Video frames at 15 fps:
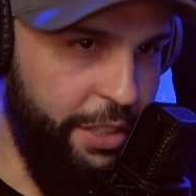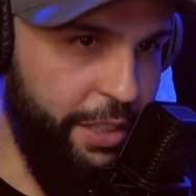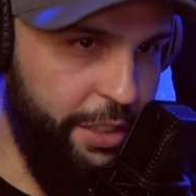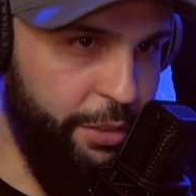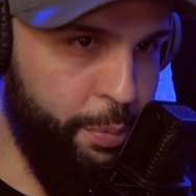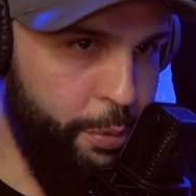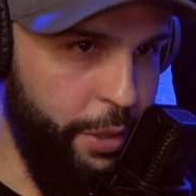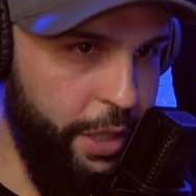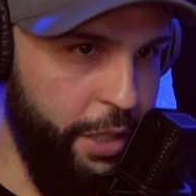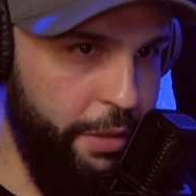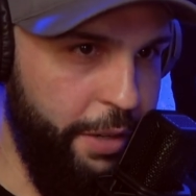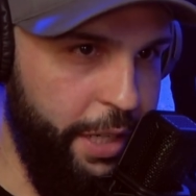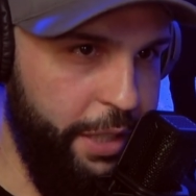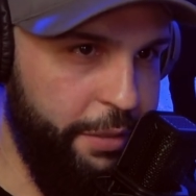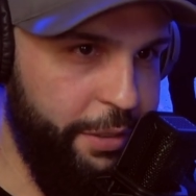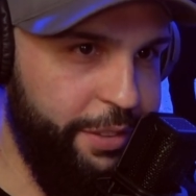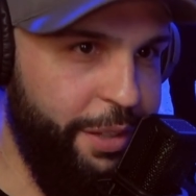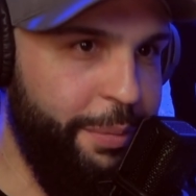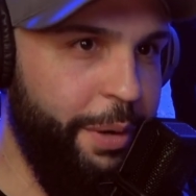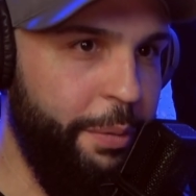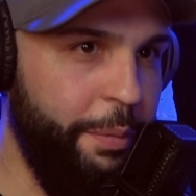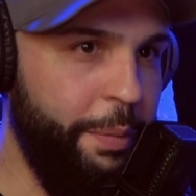here at this point already. We're
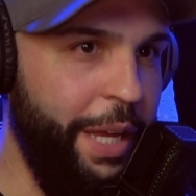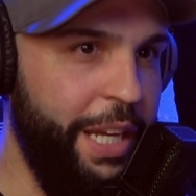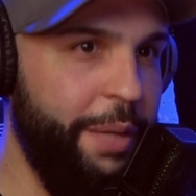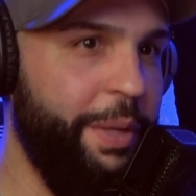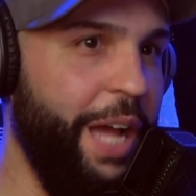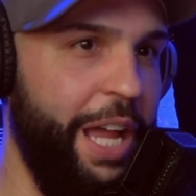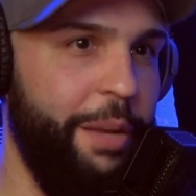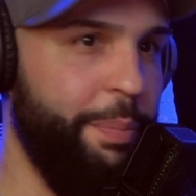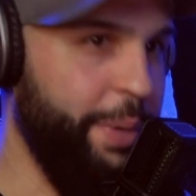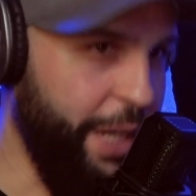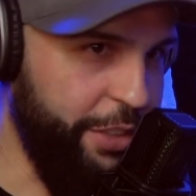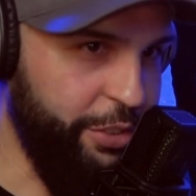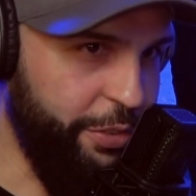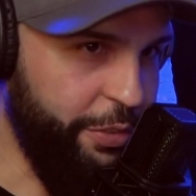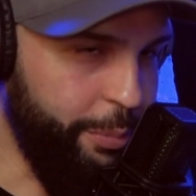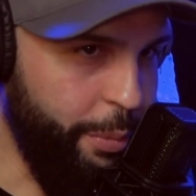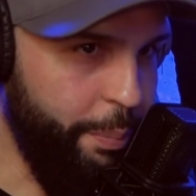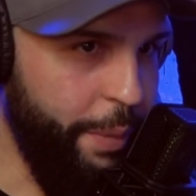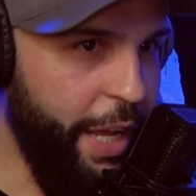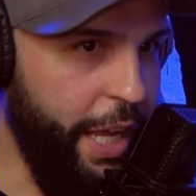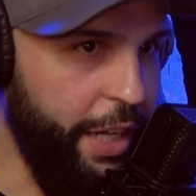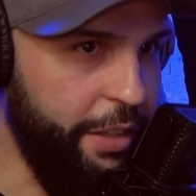talking about any kind of pleasure from a
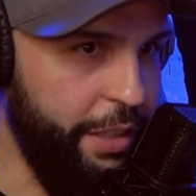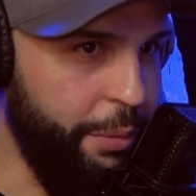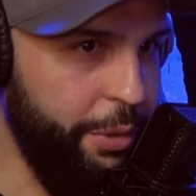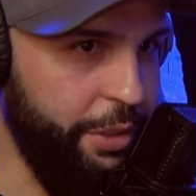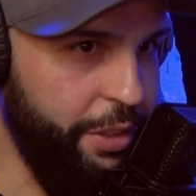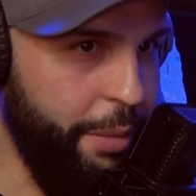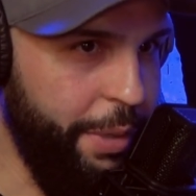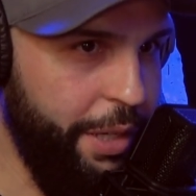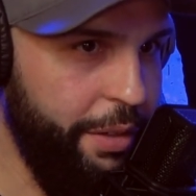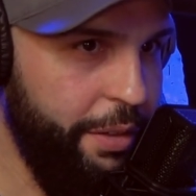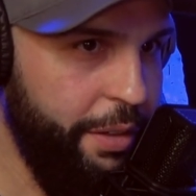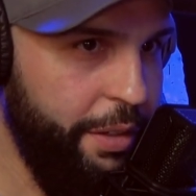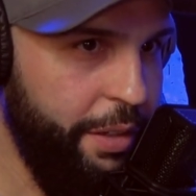man. Is that what you're talking about?